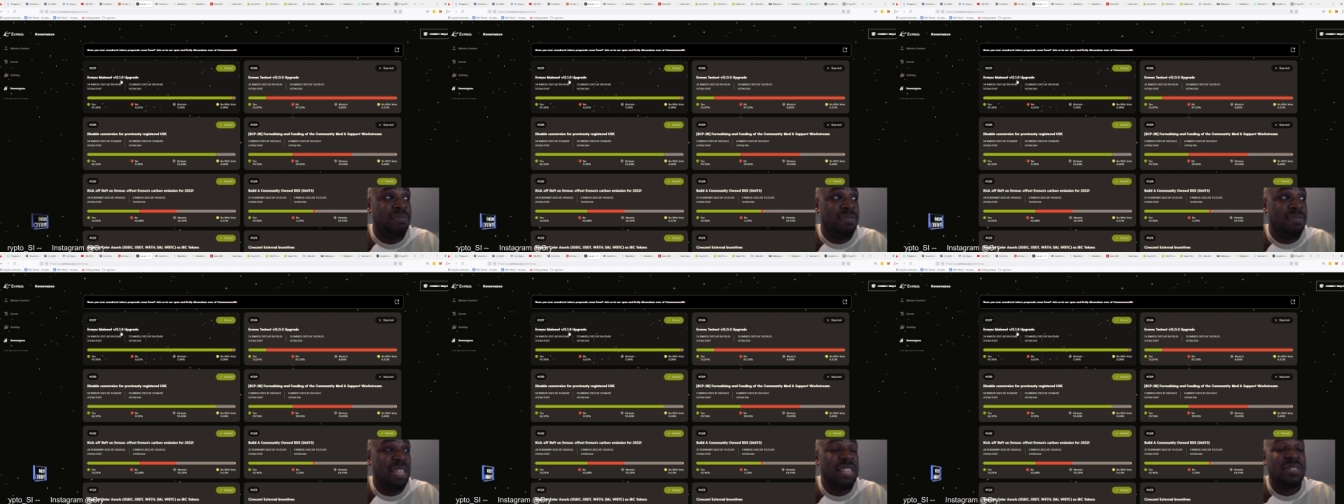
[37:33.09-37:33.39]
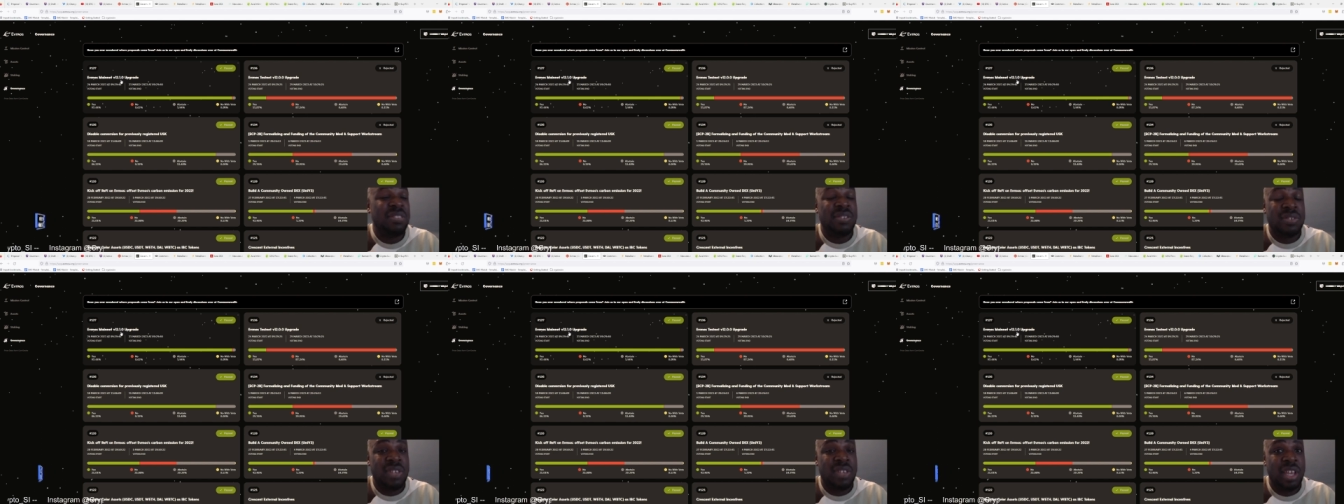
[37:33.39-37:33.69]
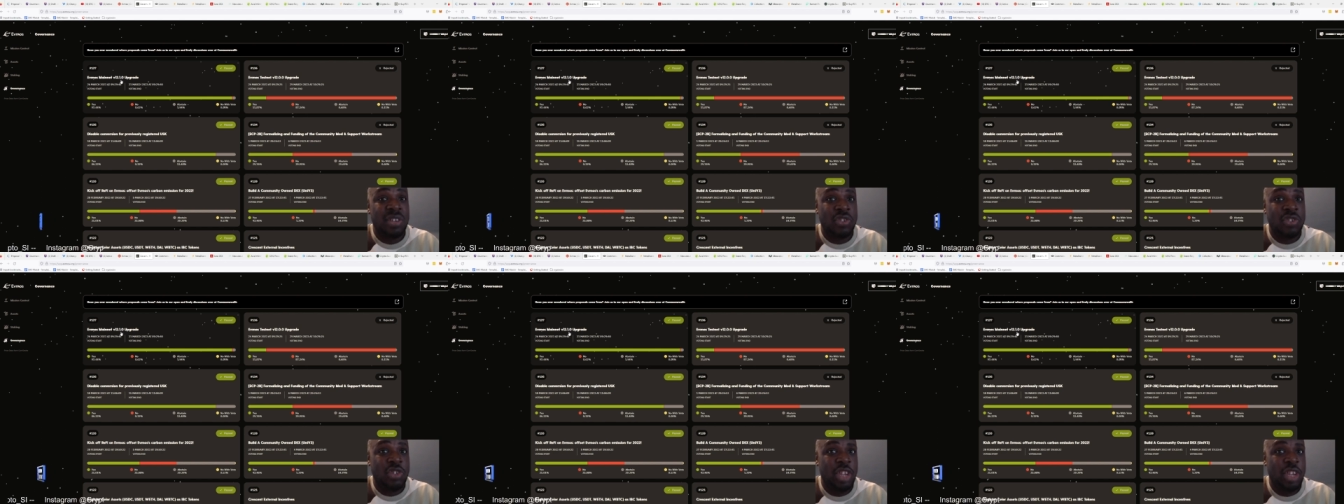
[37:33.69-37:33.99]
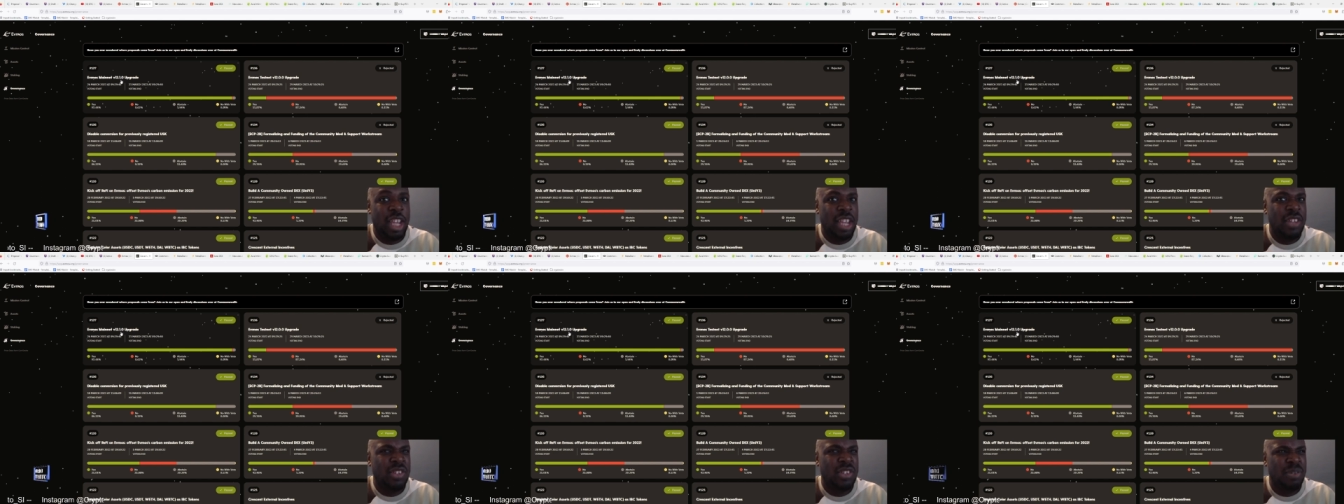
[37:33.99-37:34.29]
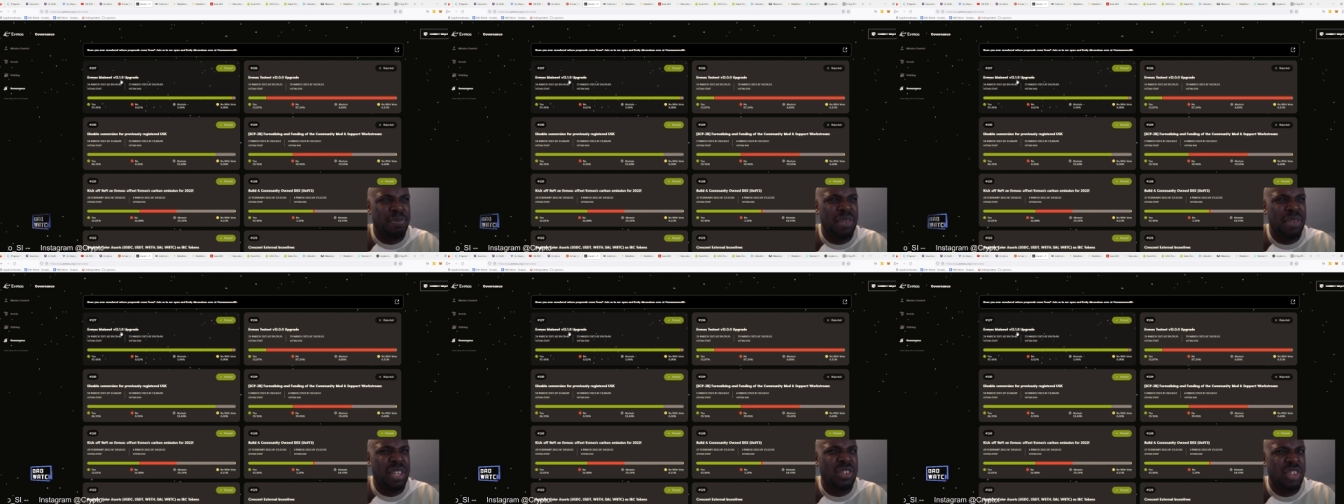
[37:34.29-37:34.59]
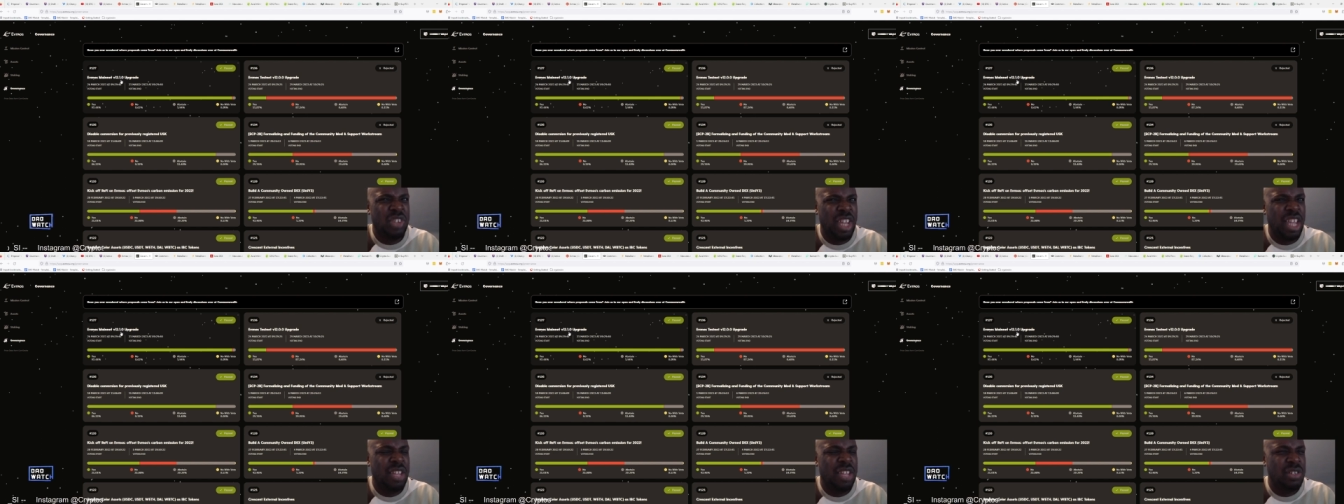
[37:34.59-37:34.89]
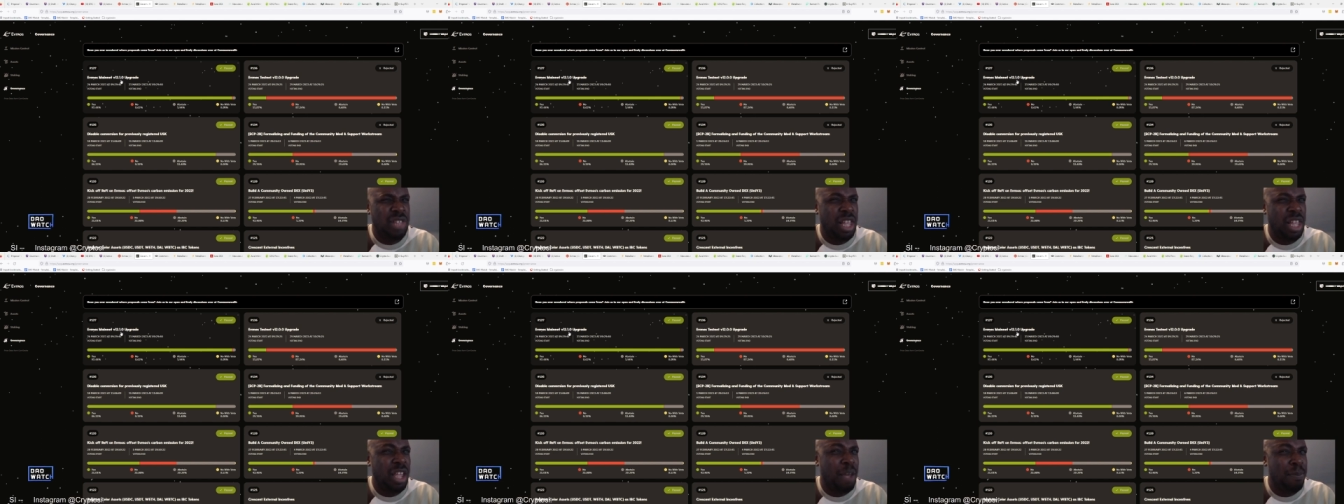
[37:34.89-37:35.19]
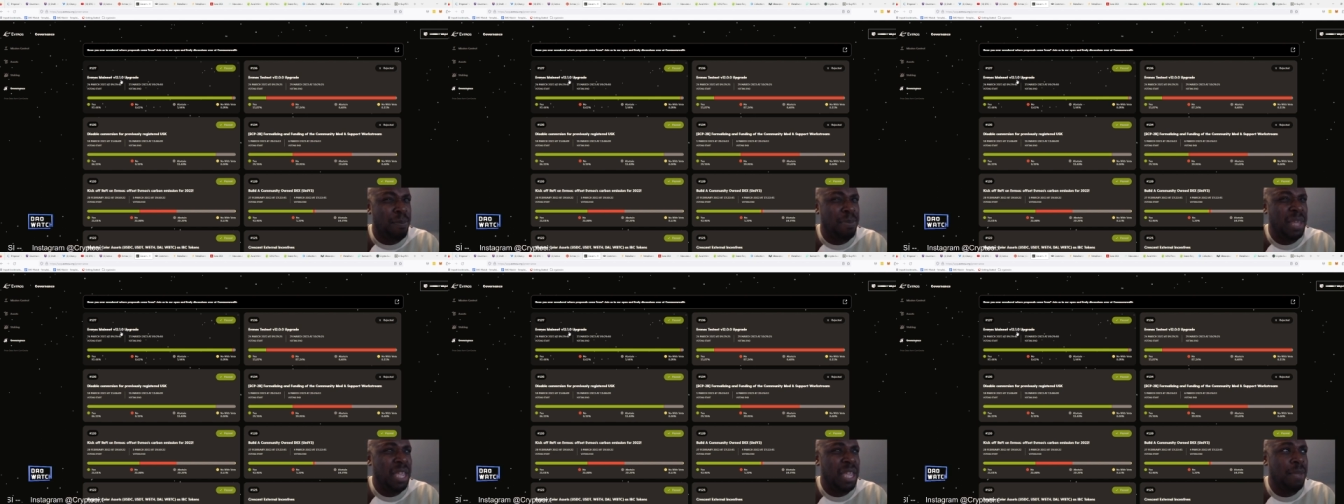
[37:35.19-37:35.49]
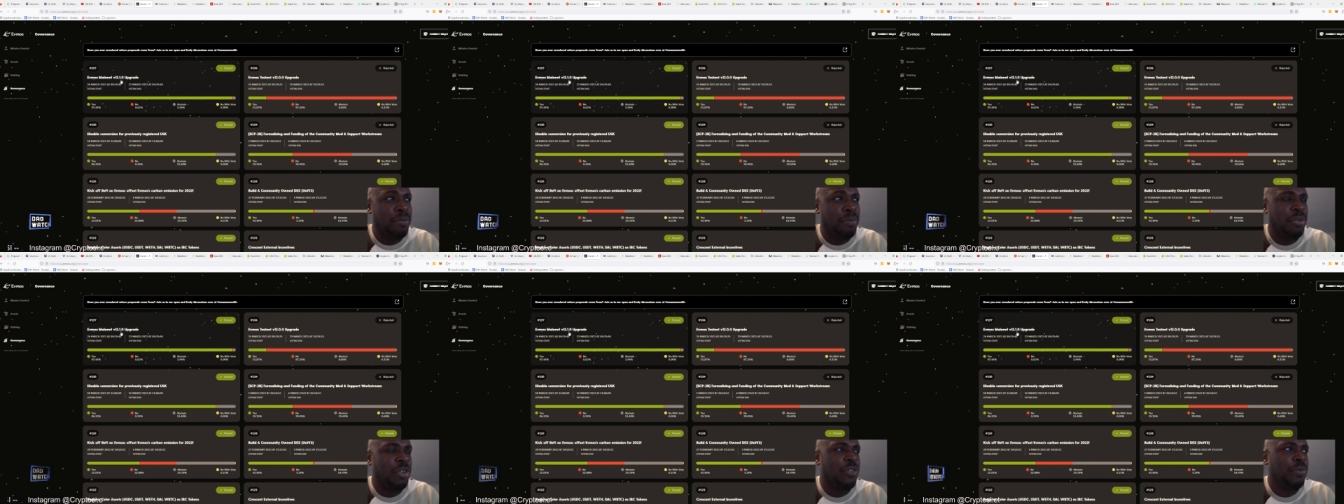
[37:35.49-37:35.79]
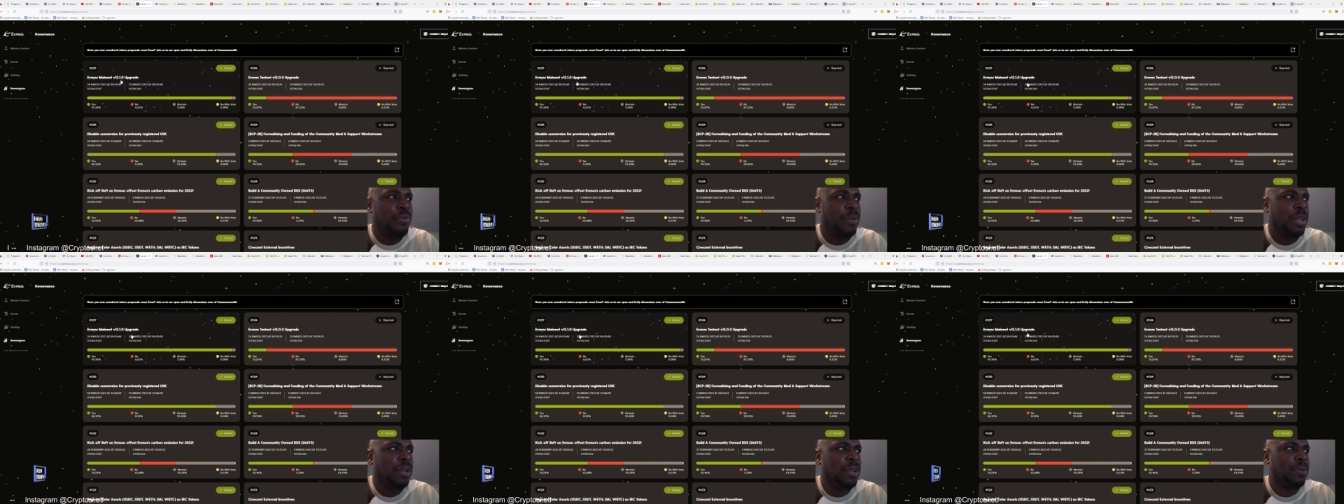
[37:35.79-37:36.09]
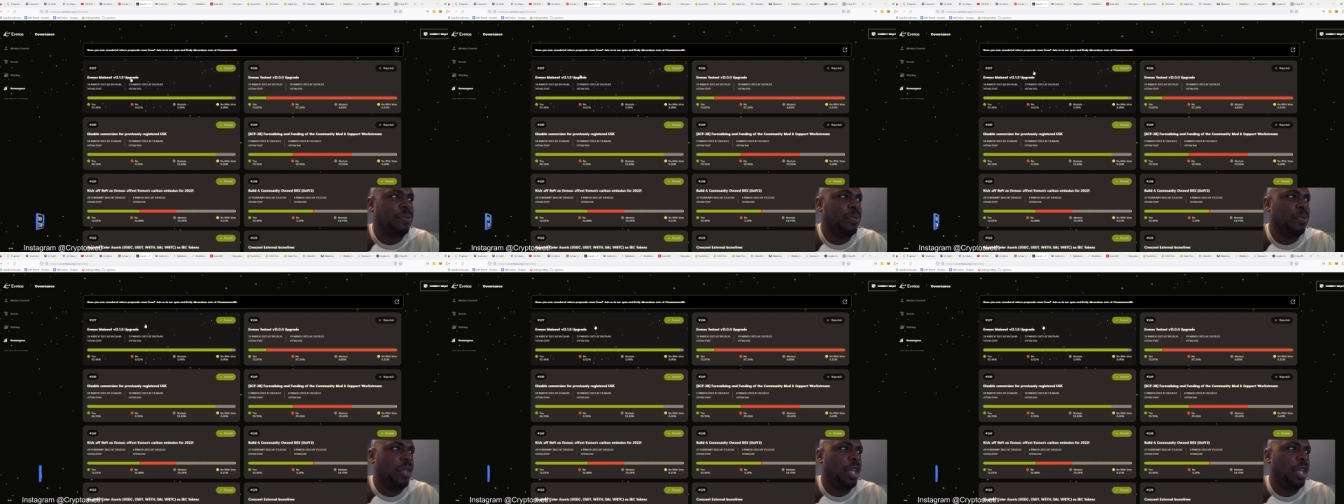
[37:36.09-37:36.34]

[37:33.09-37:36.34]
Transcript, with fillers: decent sized change, a big change, like a big improvement.